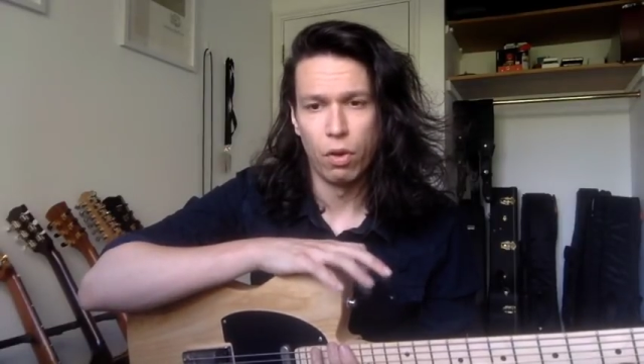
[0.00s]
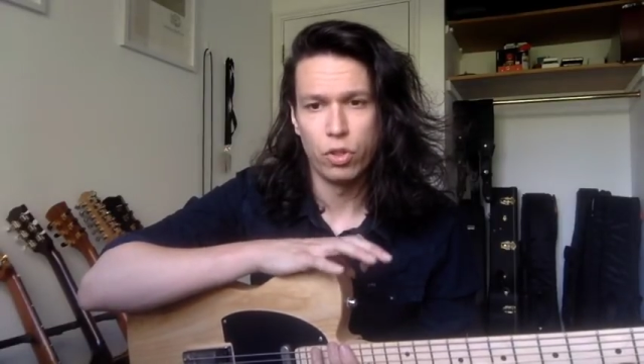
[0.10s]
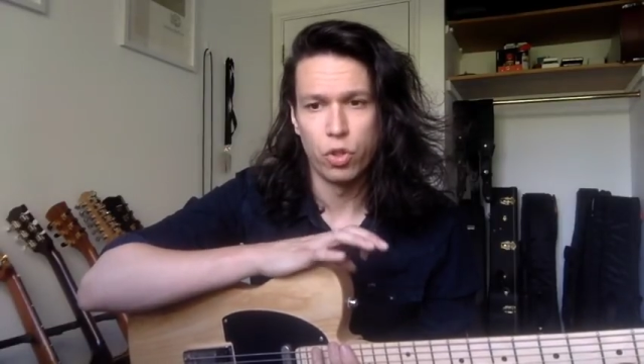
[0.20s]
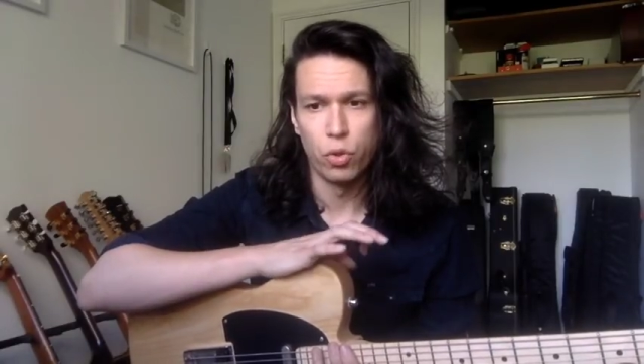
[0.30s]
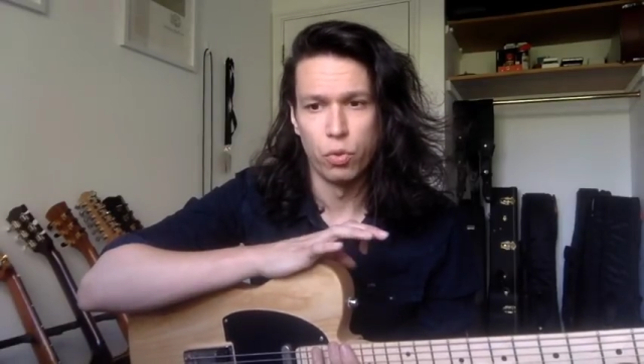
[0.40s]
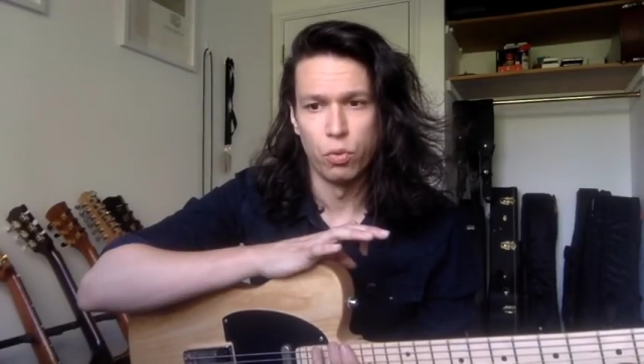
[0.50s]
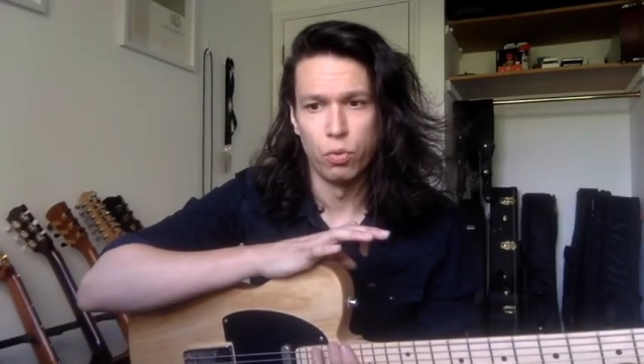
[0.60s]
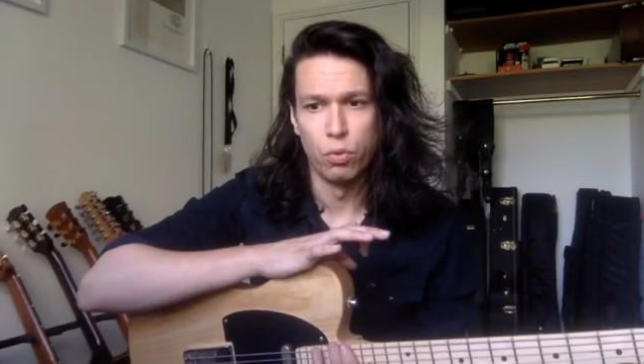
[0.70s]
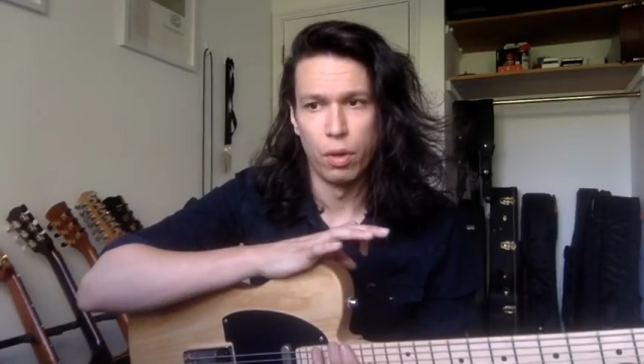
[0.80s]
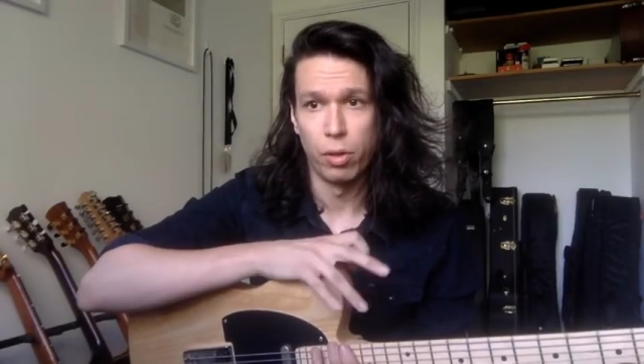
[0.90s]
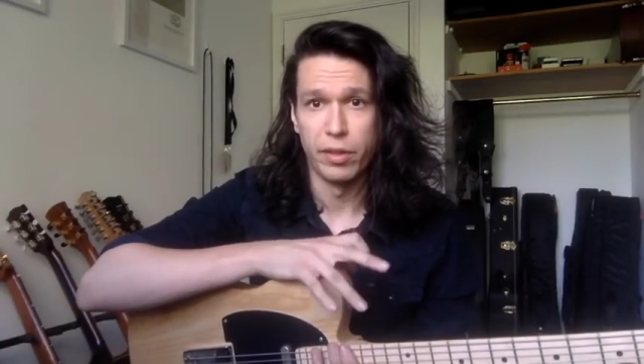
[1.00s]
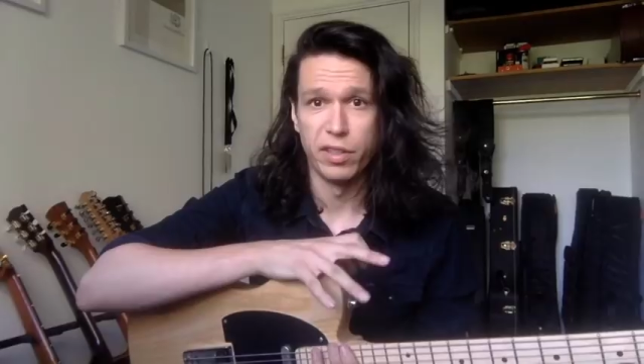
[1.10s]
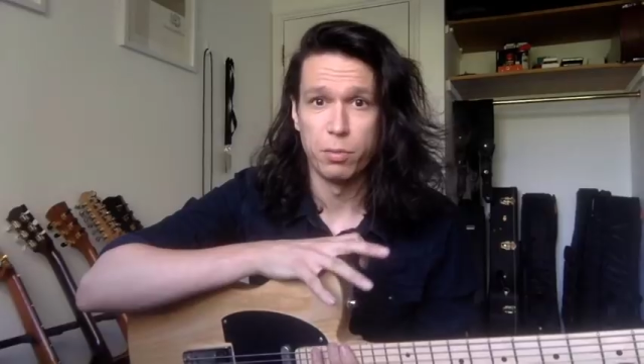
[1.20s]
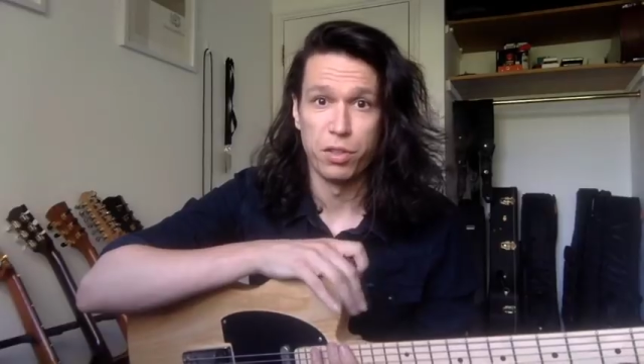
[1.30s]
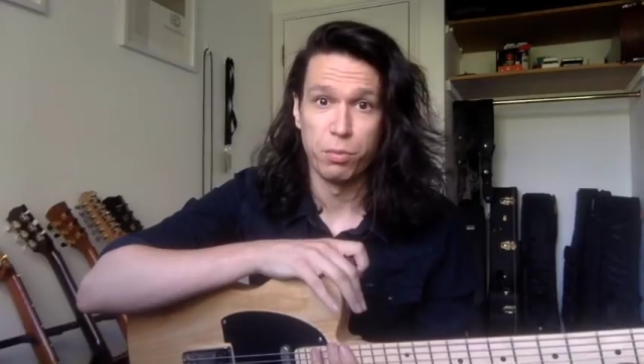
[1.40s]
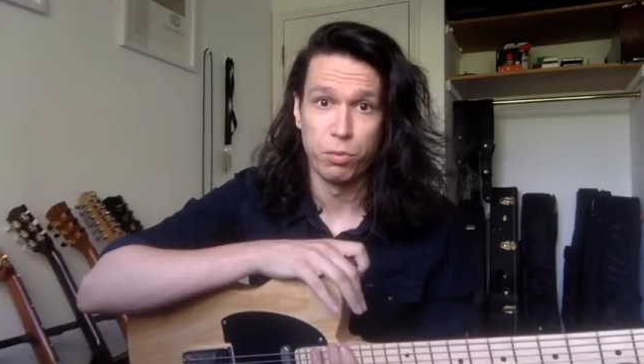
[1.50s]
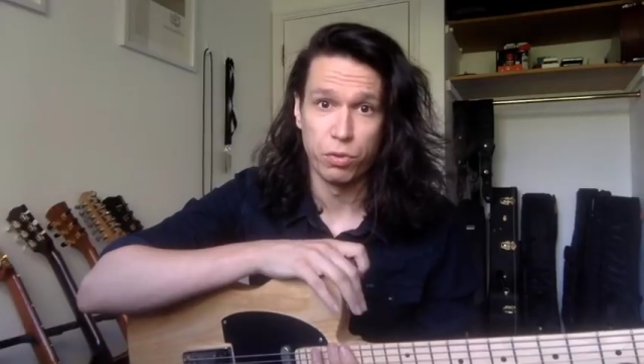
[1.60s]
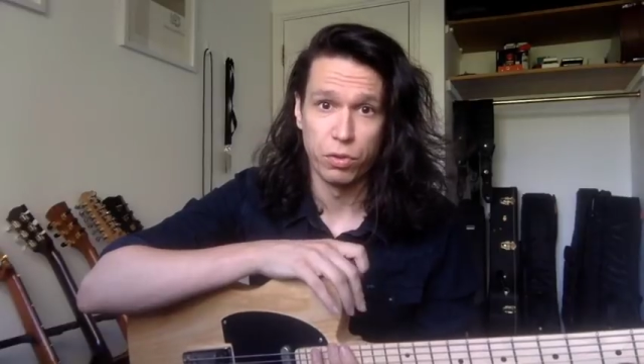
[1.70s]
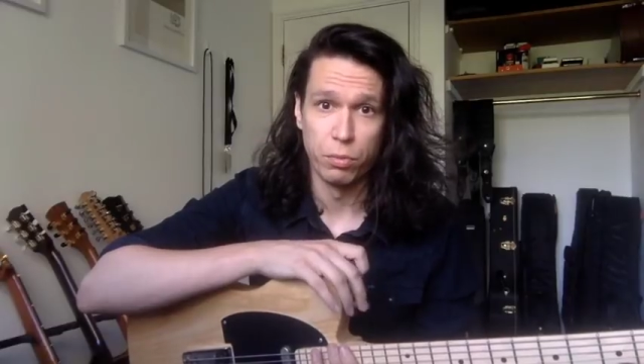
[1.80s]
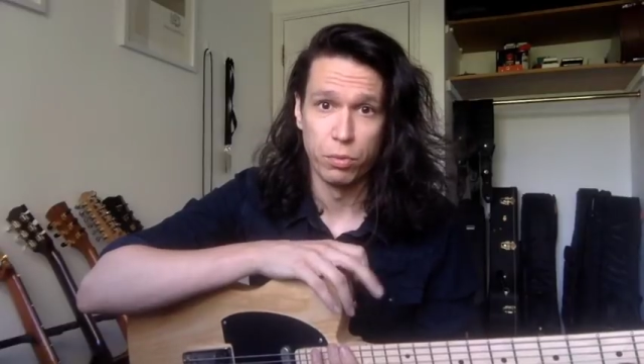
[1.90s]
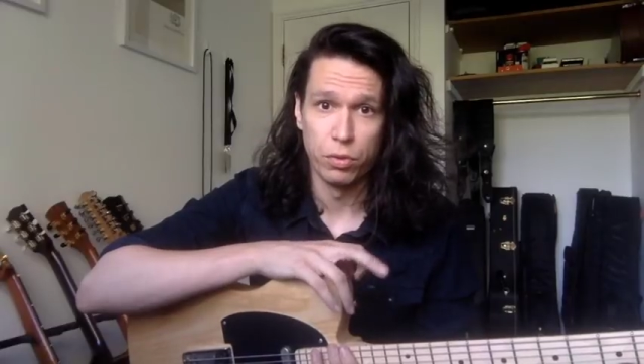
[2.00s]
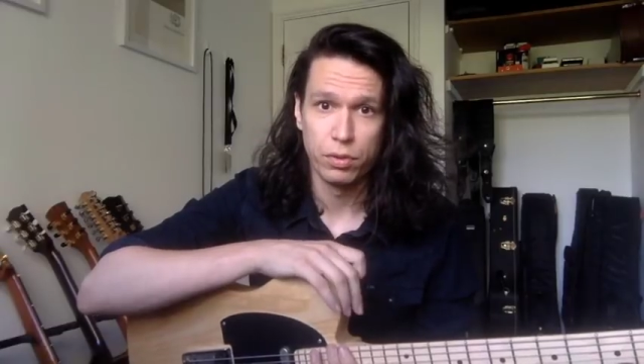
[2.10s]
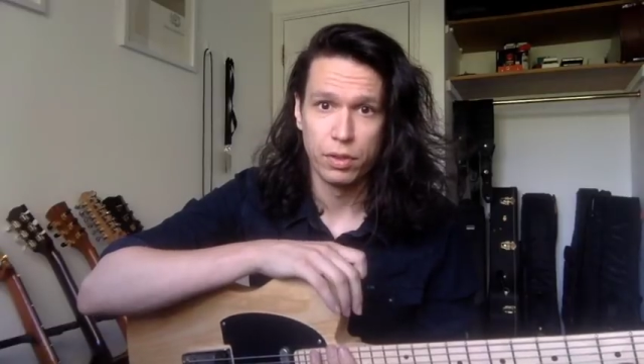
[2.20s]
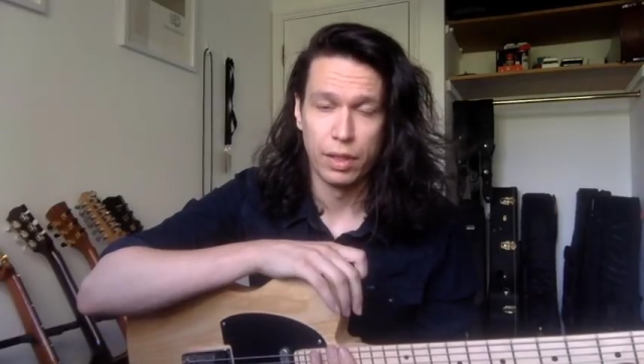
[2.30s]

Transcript: to apply these principles across the board,